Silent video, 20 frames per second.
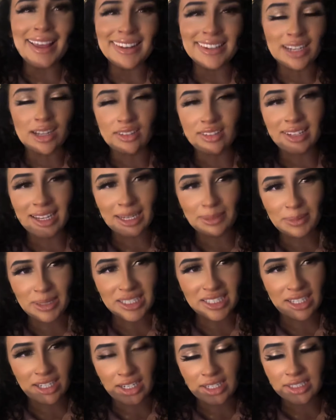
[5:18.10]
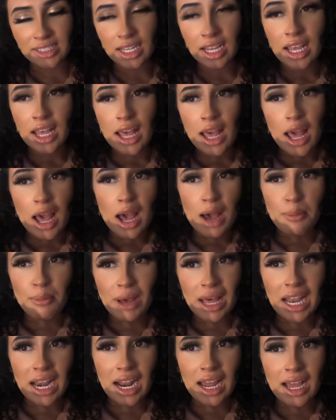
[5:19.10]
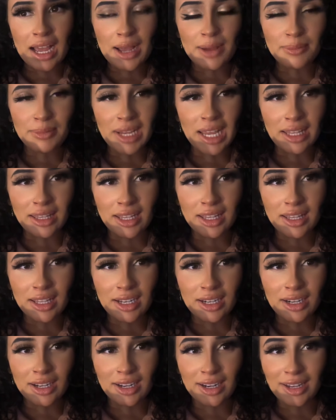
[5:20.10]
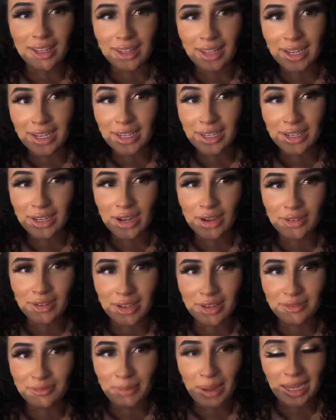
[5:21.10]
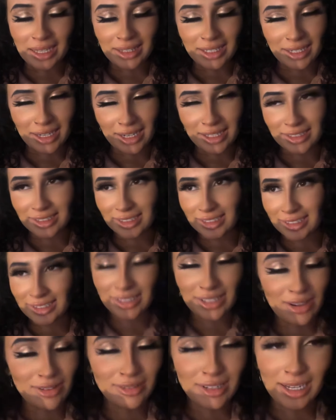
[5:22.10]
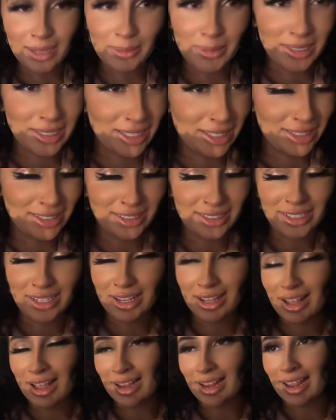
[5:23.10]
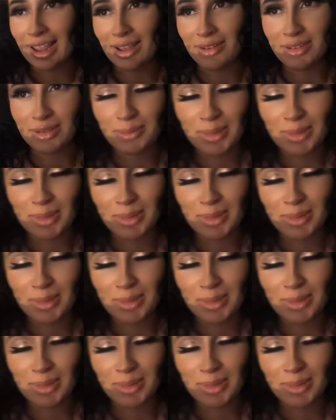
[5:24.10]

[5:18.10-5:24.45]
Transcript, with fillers: don't take me serious. But um yeah, then they're gonna like, you know, give back the niceness. Don't take me serious, y'all. I can't with